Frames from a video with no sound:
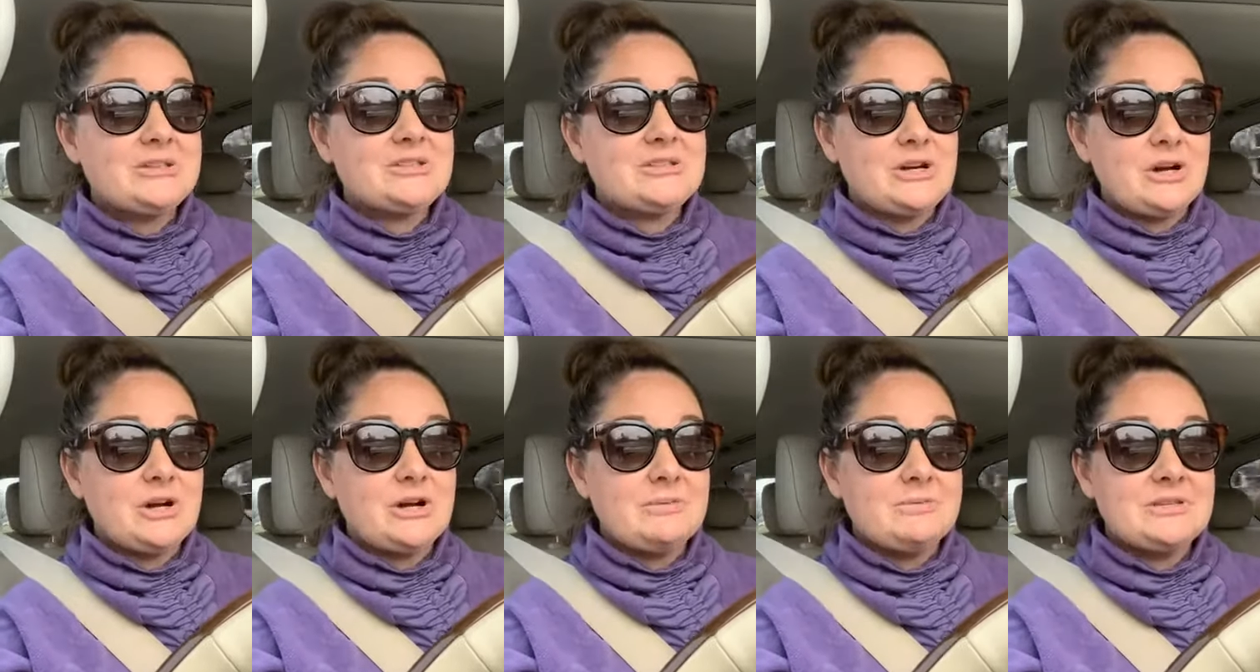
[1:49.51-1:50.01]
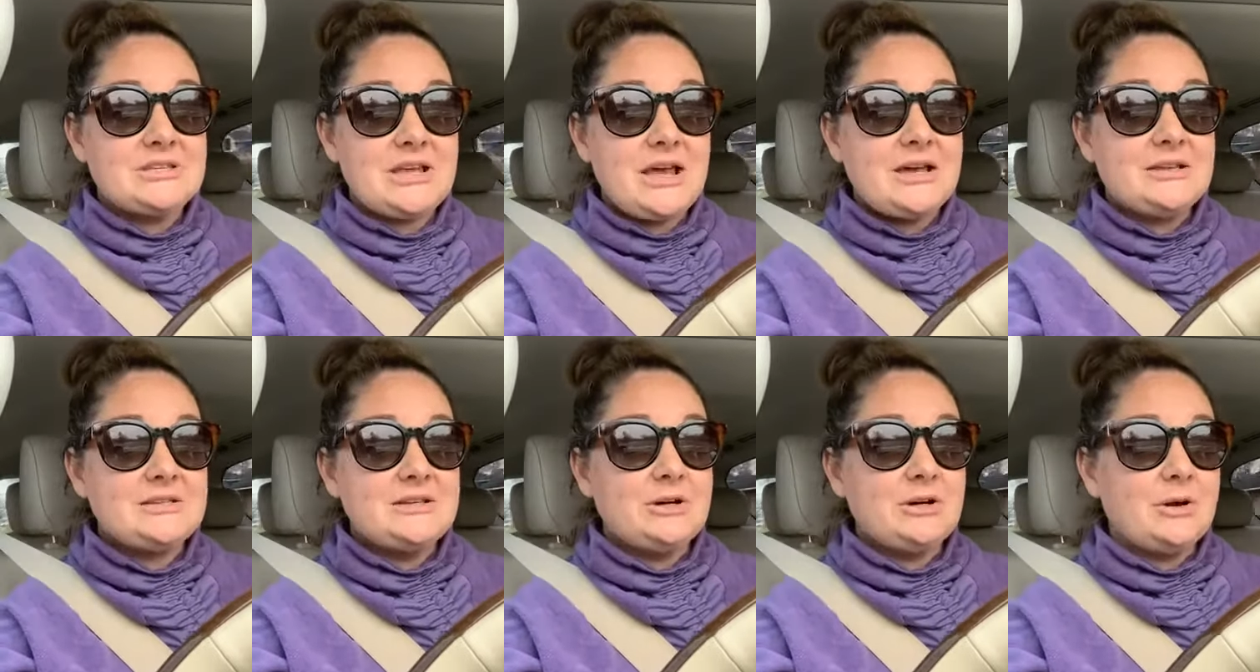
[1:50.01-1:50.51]

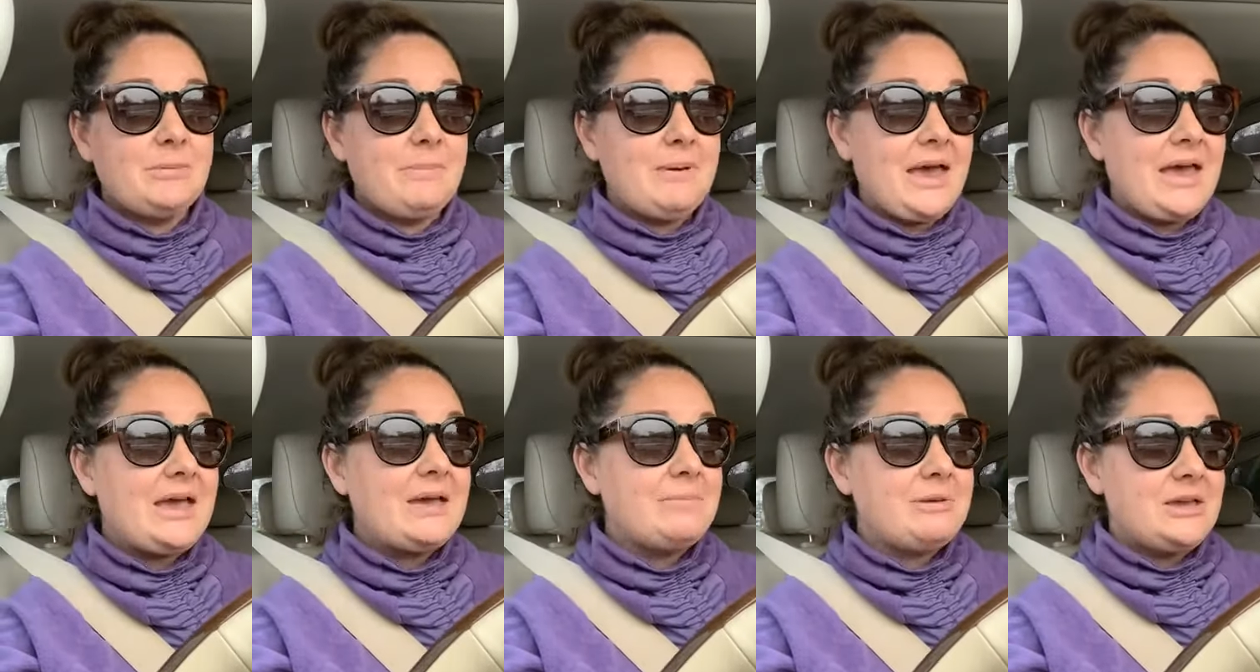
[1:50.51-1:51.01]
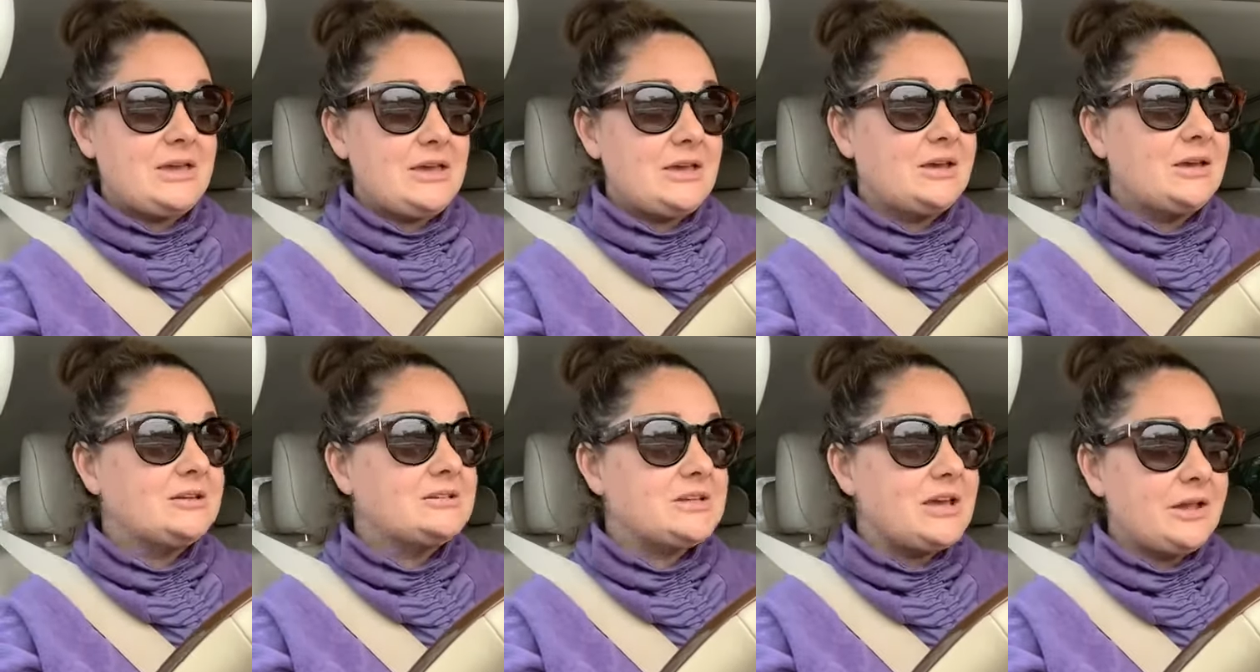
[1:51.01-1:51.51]
circumcising her baby
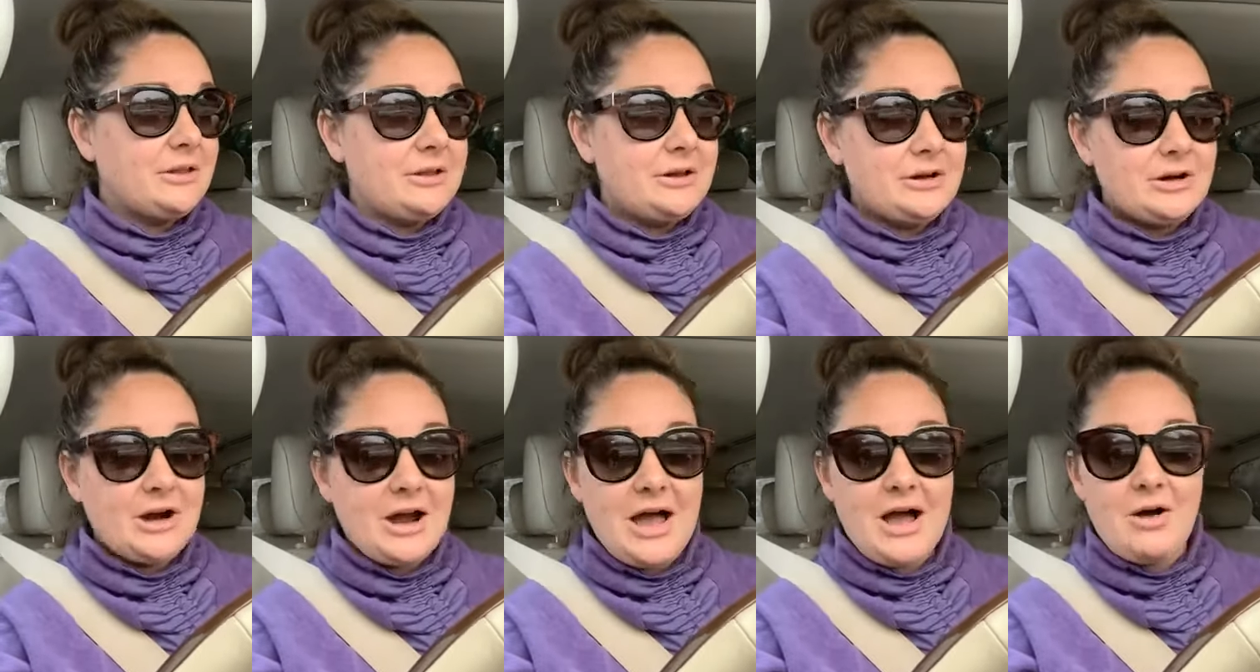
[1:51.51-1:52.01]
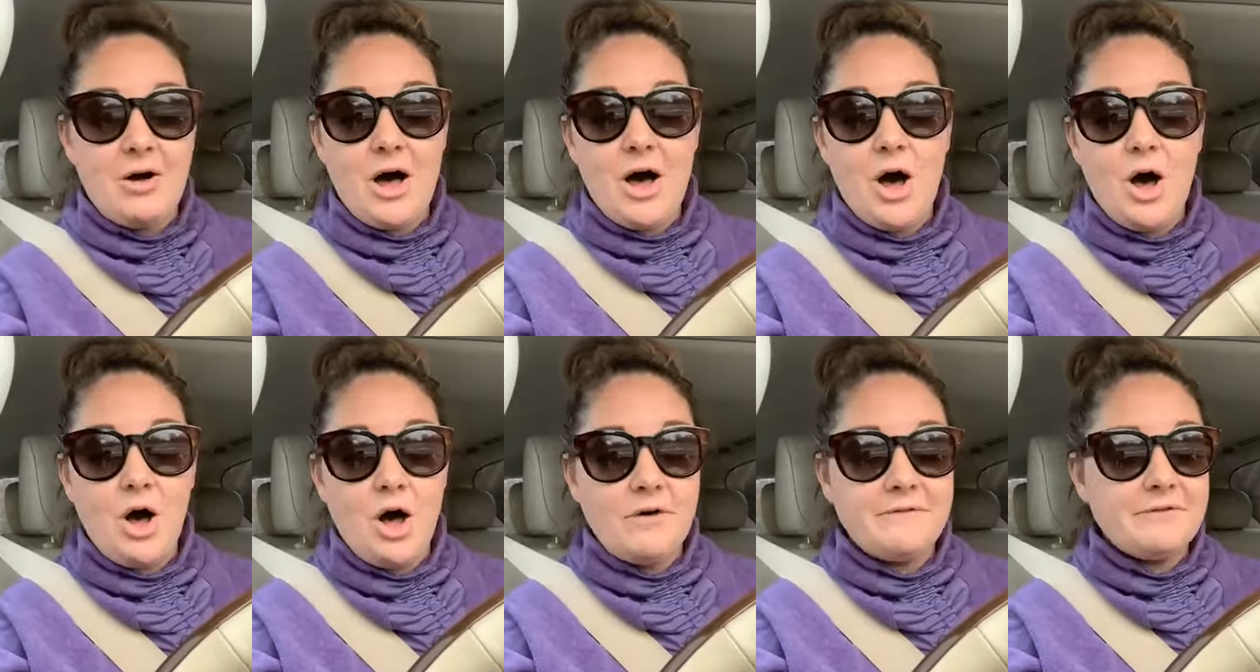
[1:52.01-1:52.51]
and telling her how
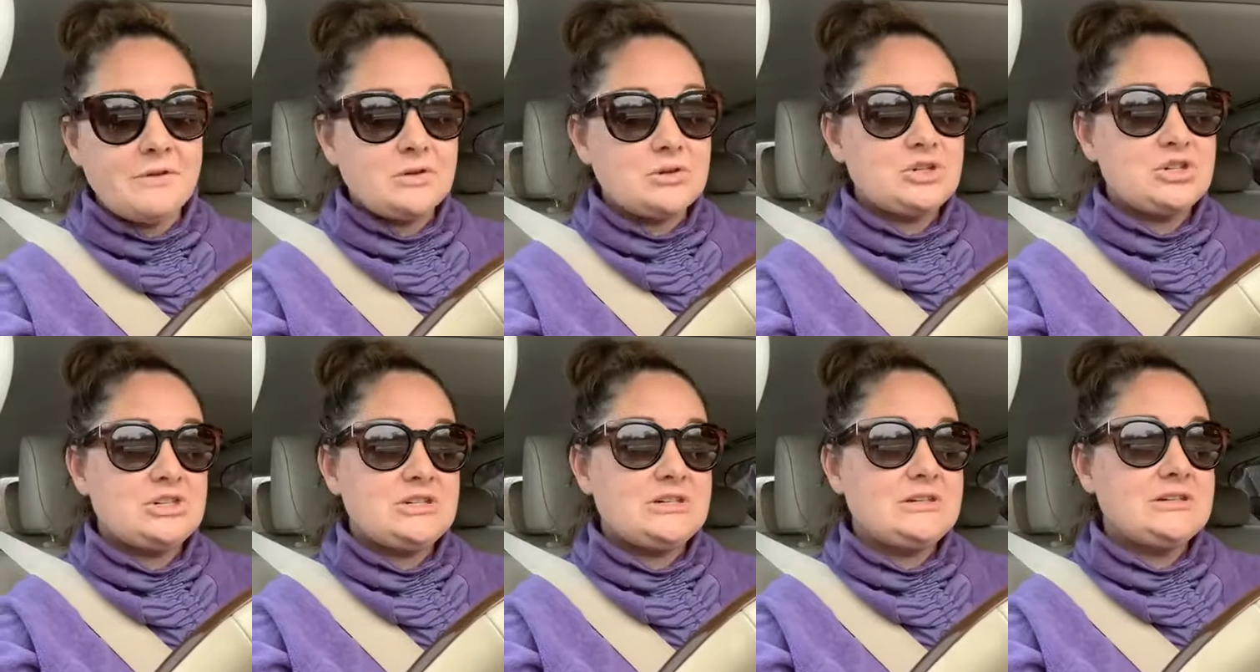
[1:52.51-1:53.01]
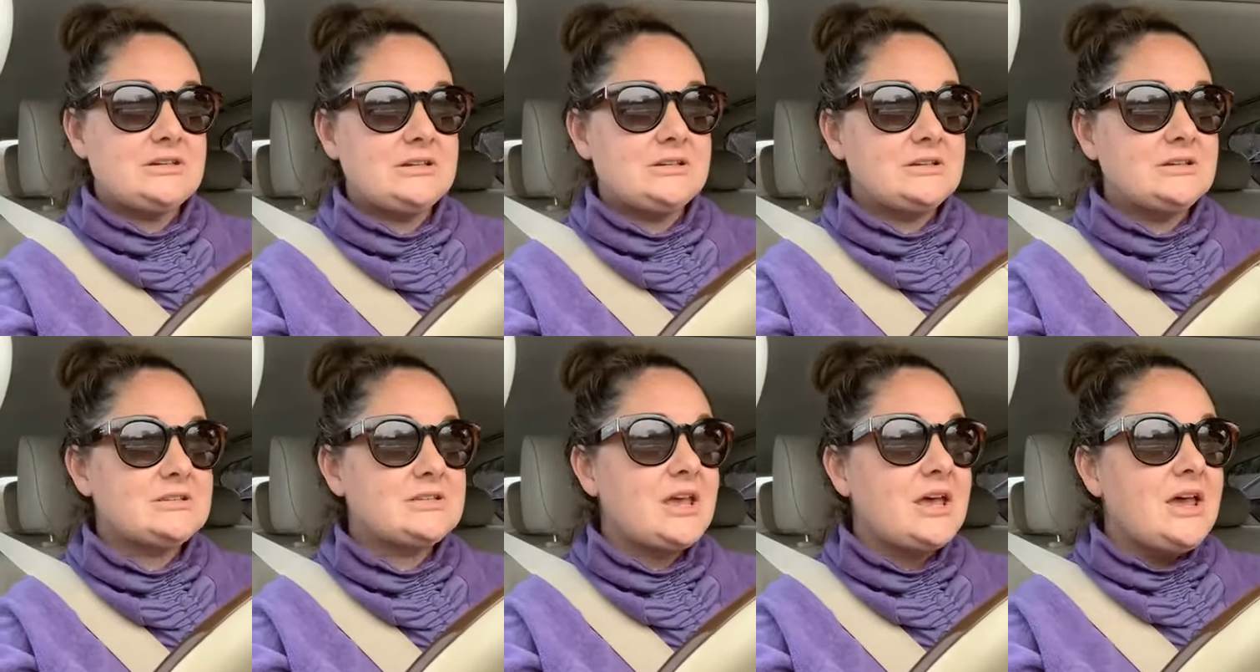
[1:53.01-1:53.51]
awful she is.